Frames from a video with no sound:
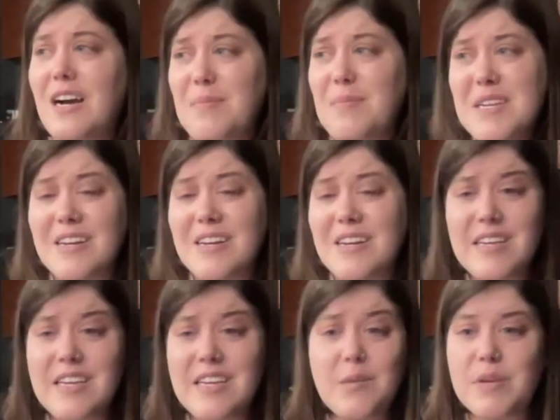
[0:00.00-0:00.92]
I'm
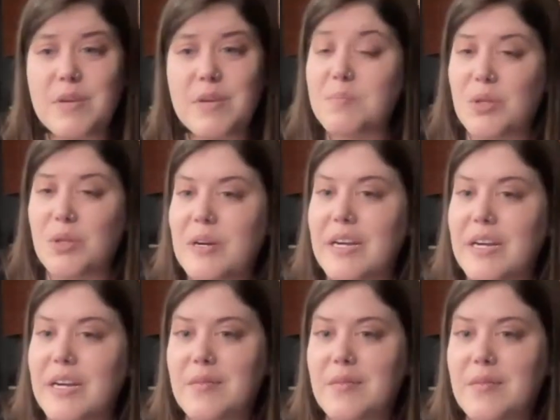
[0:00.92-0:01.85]
excited to keep
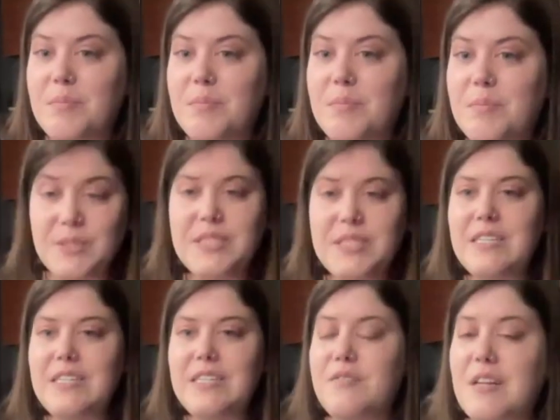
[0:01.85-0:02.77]
exploring and
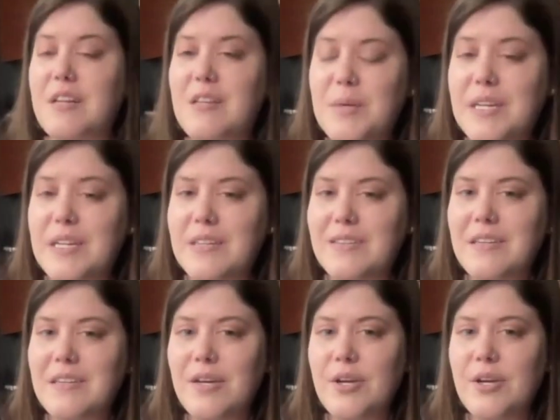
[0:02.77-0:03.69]
building and
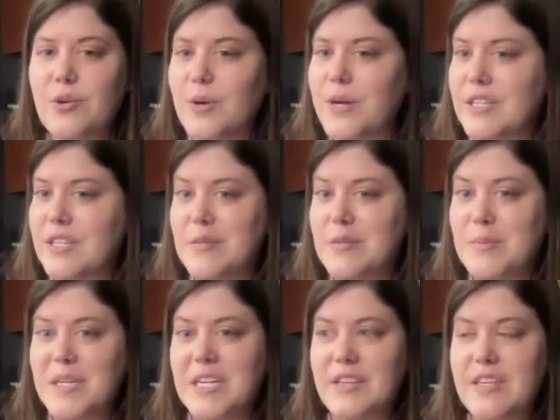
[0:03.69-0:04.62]
developing
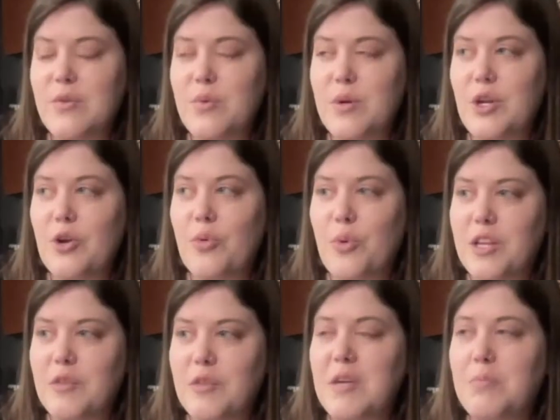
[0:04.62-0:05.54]
curriculum and I think when you're
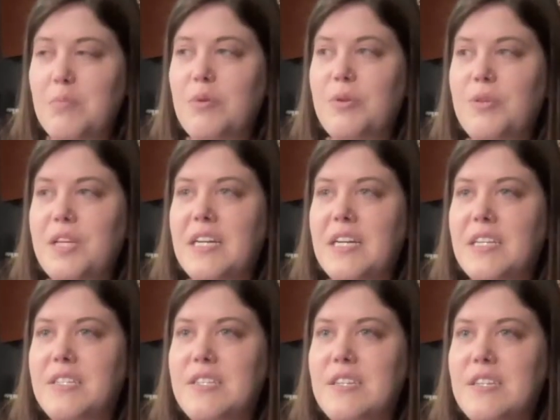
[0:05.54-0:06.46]
with people
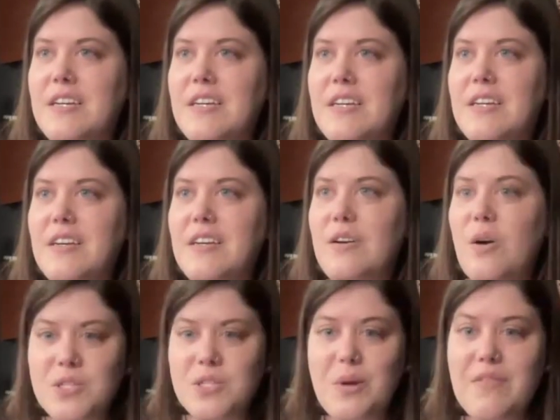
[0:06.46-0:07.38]
that
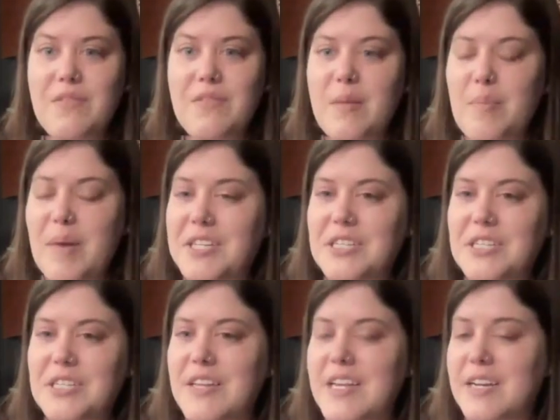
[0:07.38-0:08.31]
also have that
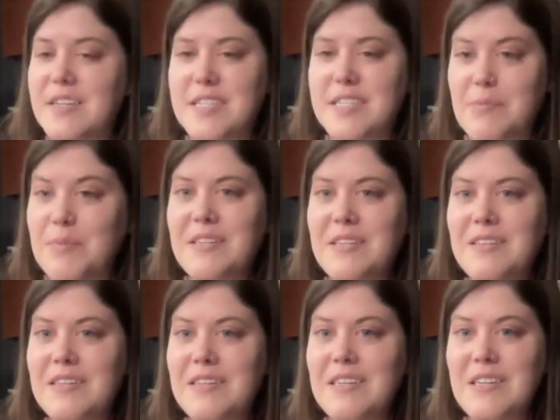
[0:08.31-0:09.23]
passion that
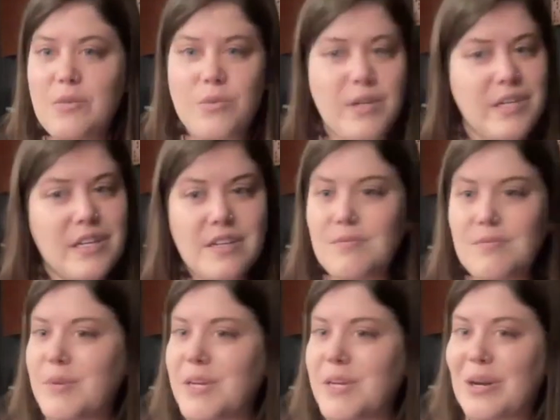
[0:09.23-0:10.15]
excitement, we
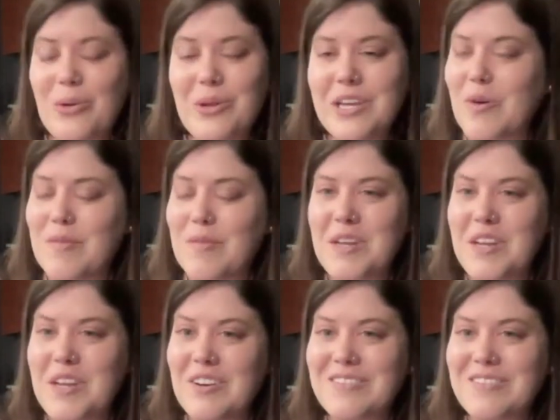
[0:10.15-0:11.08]
can we can only go up
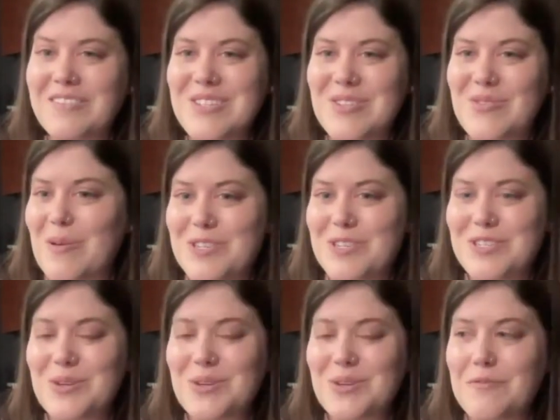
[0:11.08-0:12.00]
from here. So
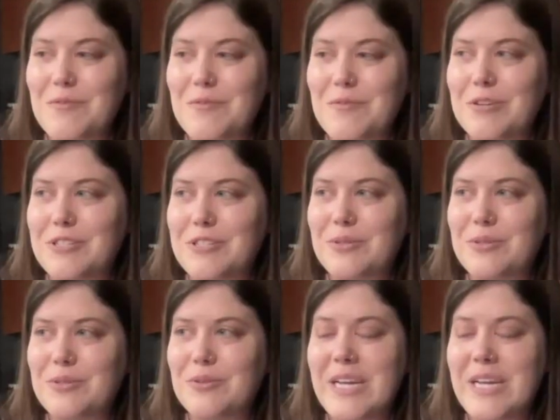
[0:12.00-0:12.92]
I'm just looking forward
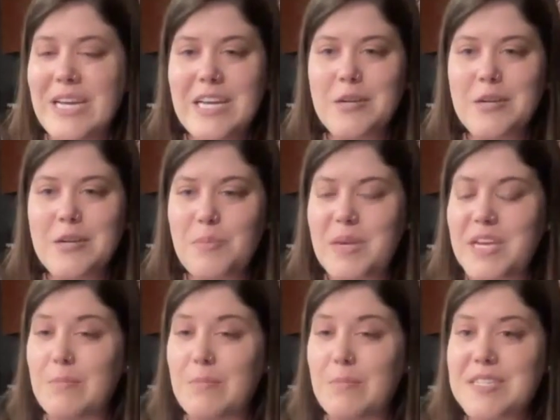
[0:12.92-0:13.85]
to
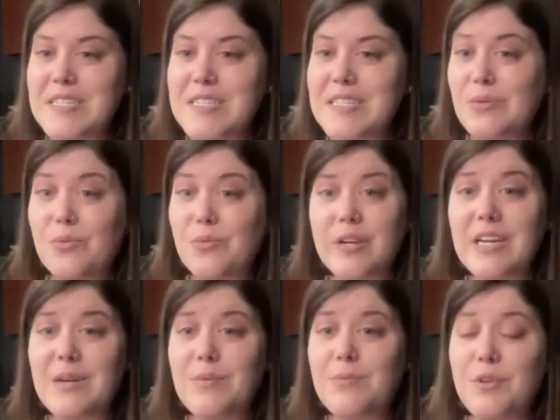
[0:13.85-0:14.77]
making music,
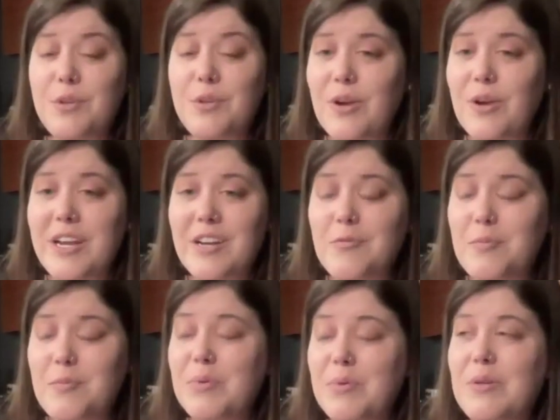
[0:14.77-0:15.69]
working with new
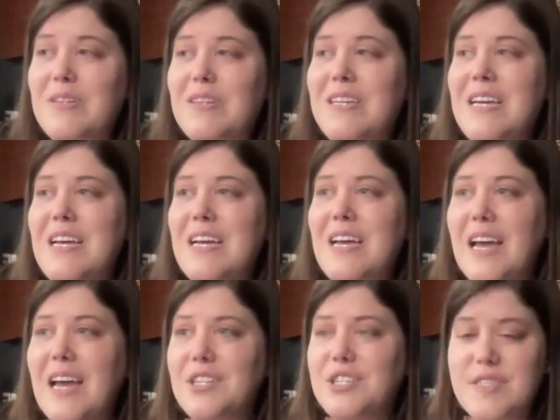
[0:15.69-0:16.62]
creative people
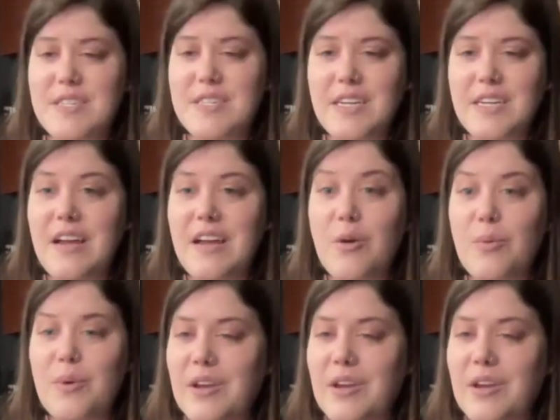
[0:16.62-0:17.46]
and just seeing how